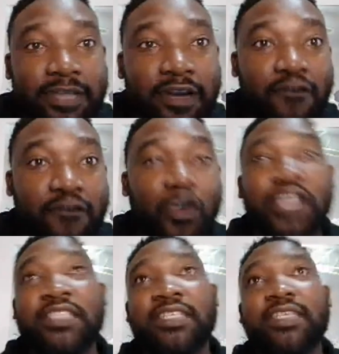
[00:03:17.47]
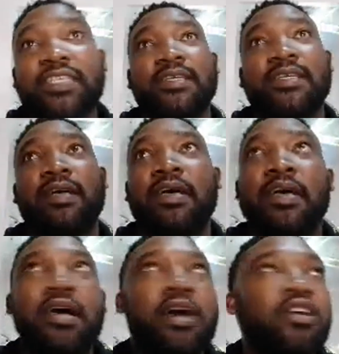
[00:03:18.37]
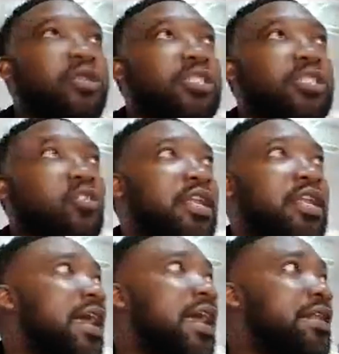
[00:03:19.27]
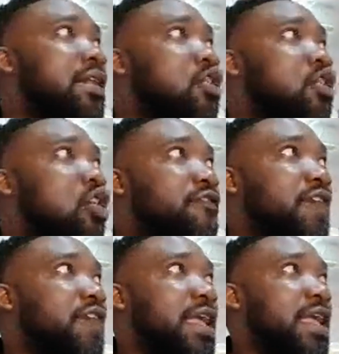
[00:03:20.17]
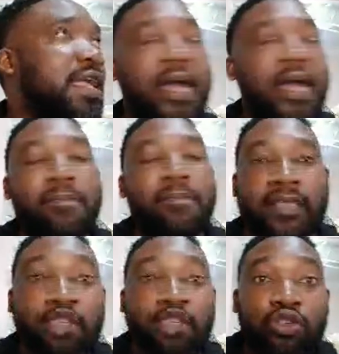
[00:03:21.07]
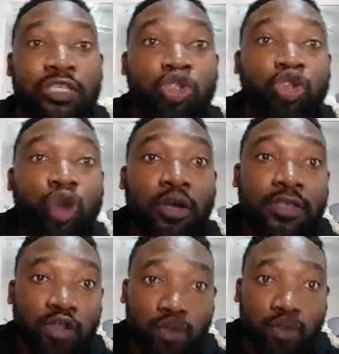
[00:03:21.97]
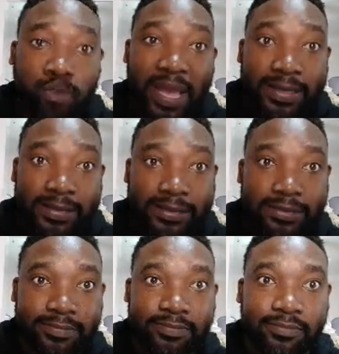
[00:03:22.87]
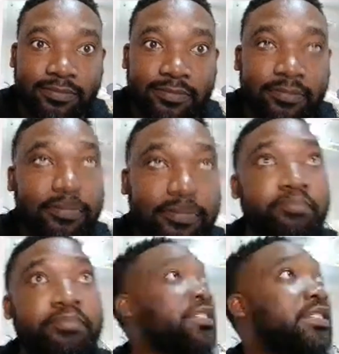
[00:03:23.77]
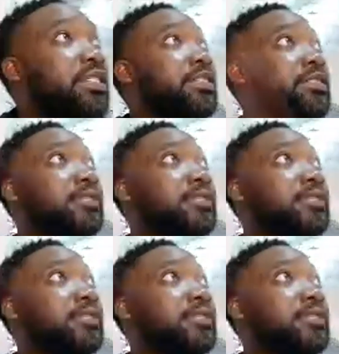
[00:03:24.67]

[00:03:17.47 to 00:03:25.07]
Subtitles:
For instance, I was watching online of a company that uses drones to paint buildings.